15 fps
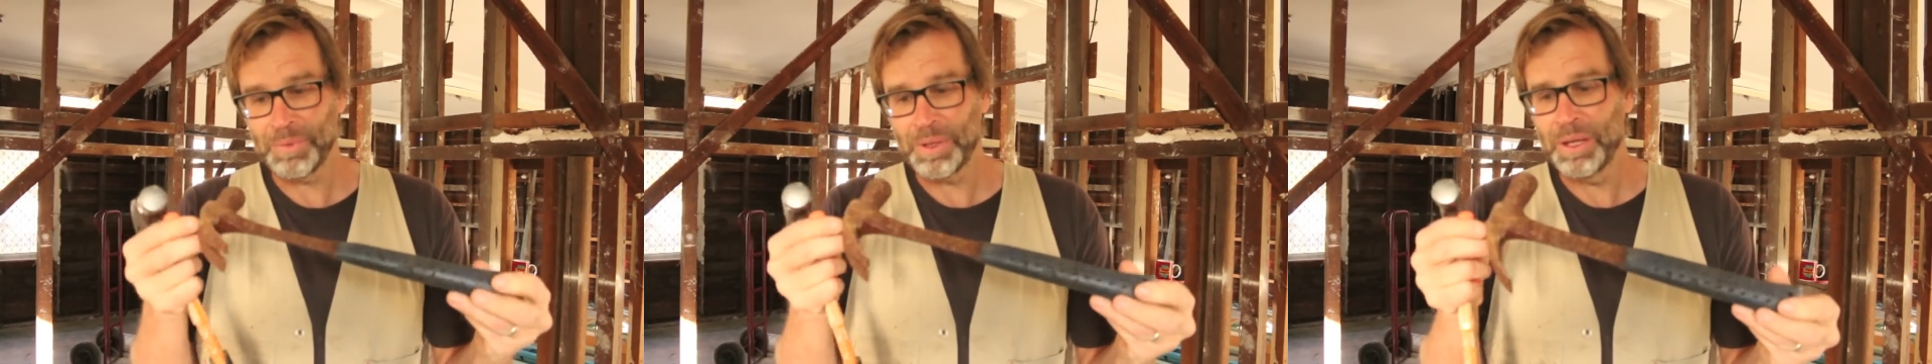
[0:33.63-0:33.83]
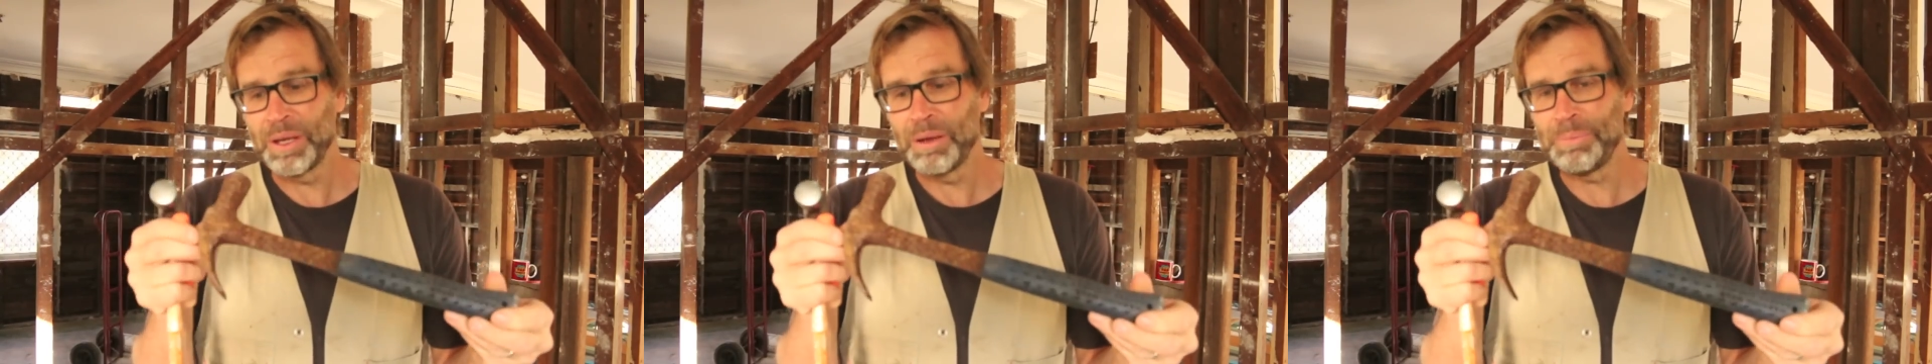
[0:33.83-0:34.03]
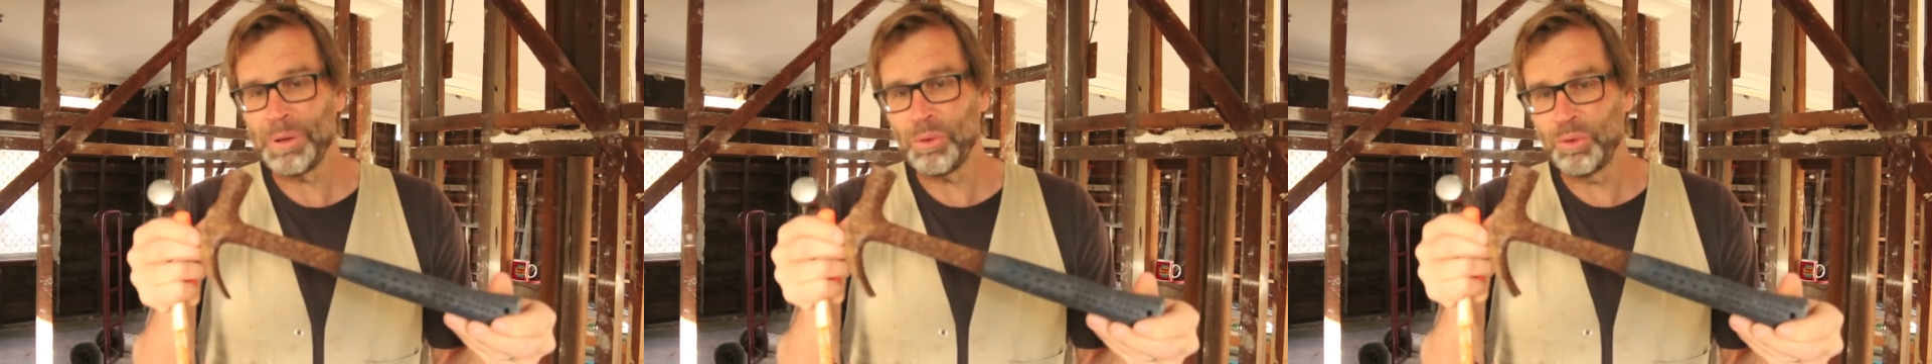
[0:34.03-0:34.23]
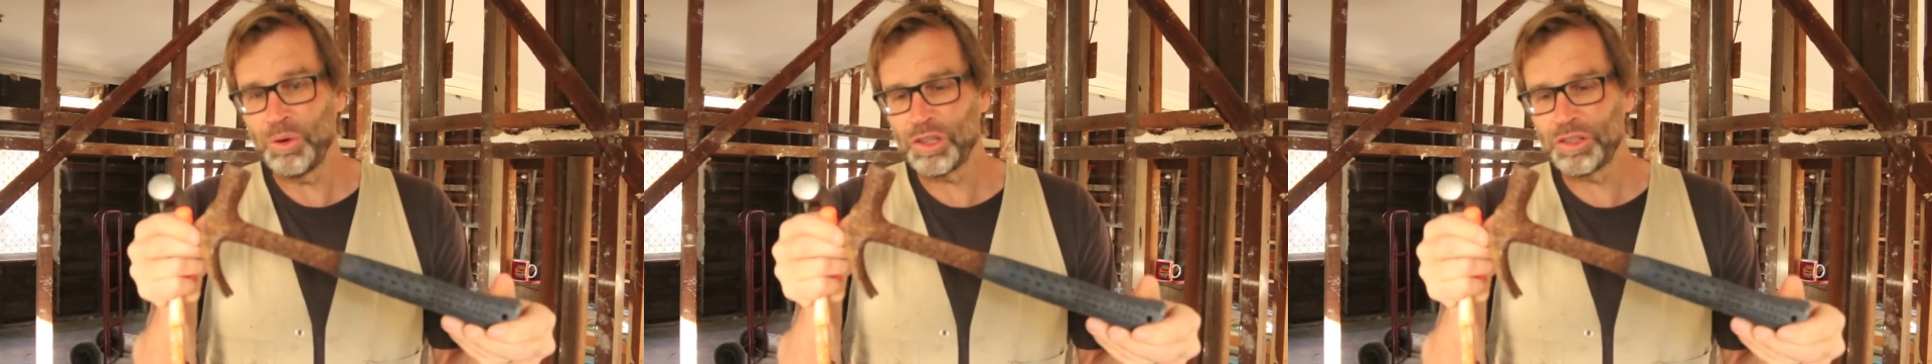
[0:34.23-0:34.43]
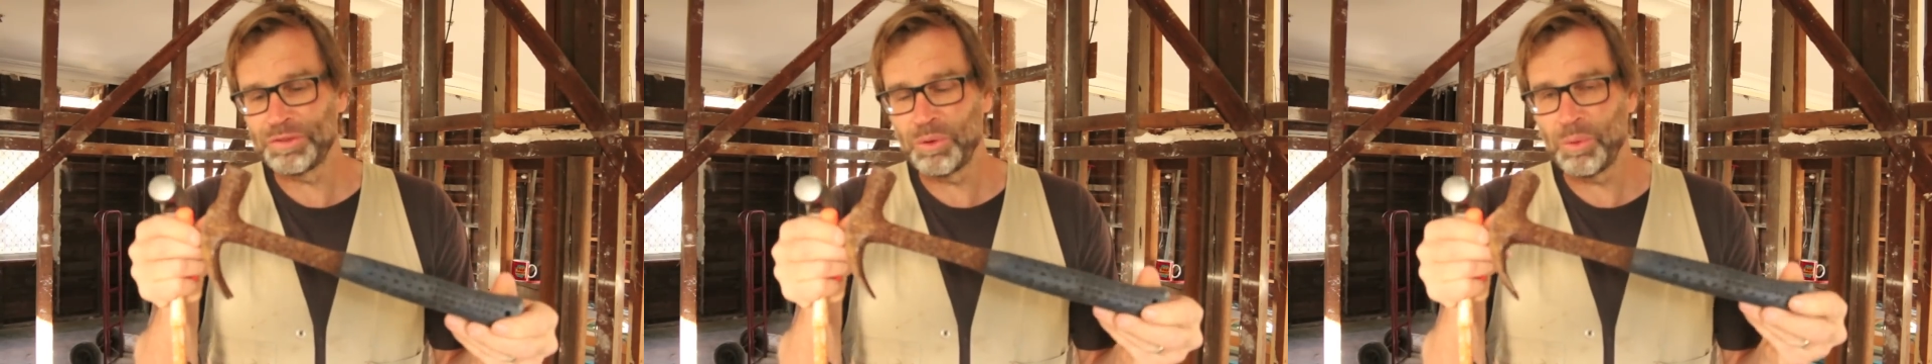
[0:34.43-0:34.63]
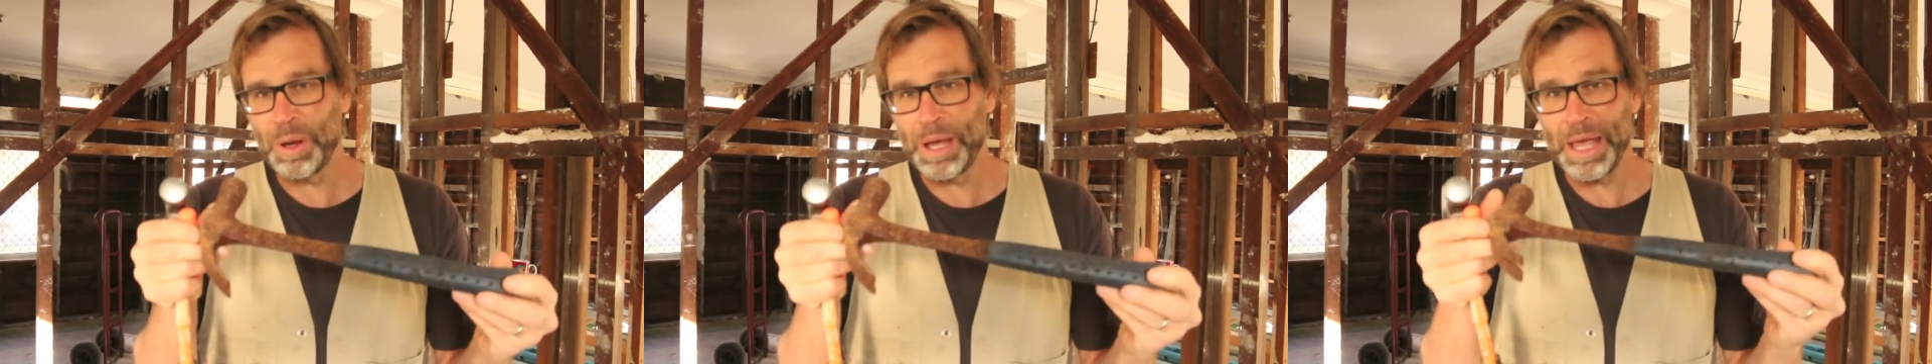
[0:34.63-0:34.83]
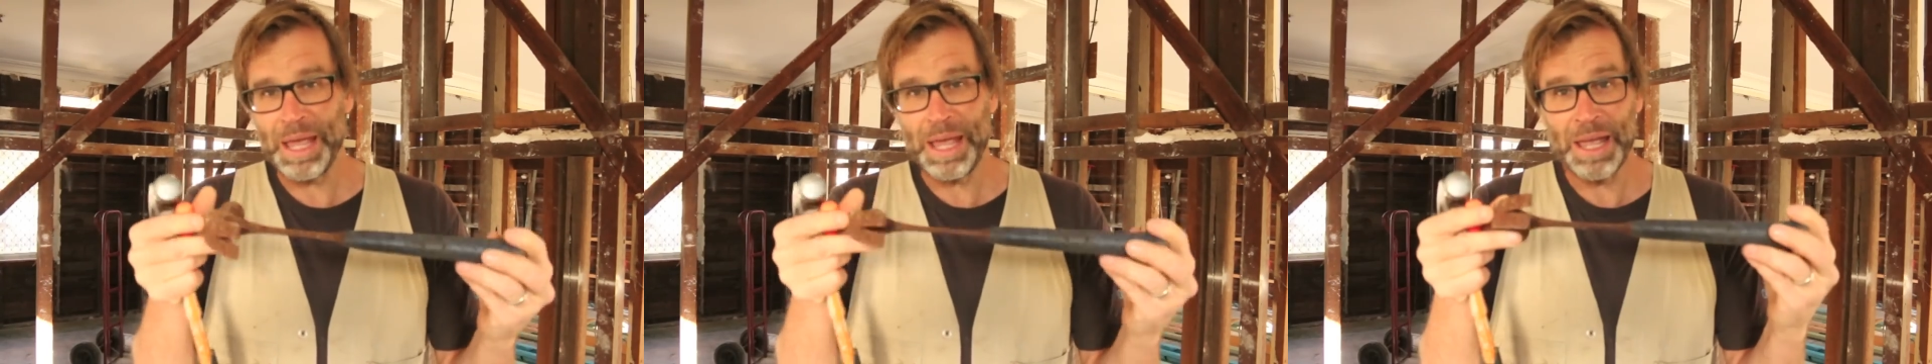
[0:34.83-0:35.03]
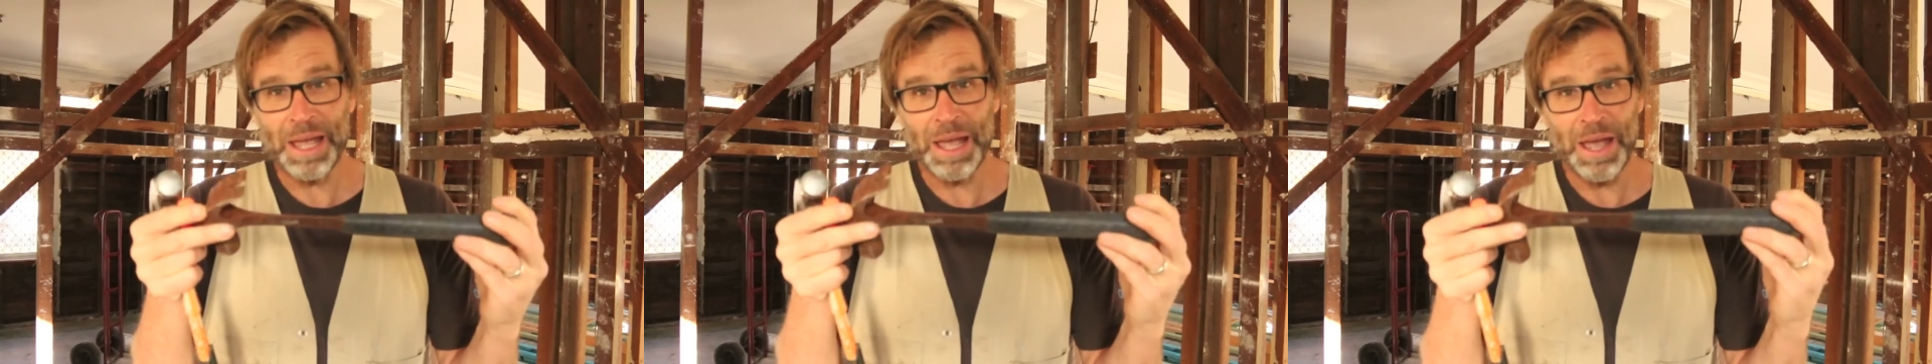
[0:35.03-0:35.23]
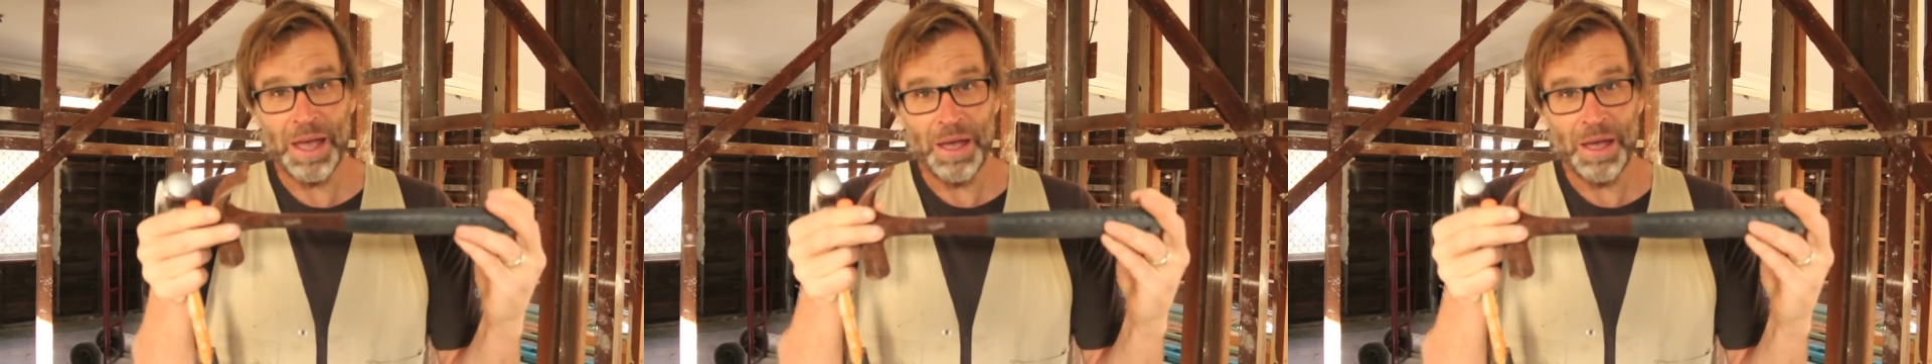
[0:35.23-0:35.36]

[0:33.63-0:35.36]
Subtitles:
A bit worse for wear,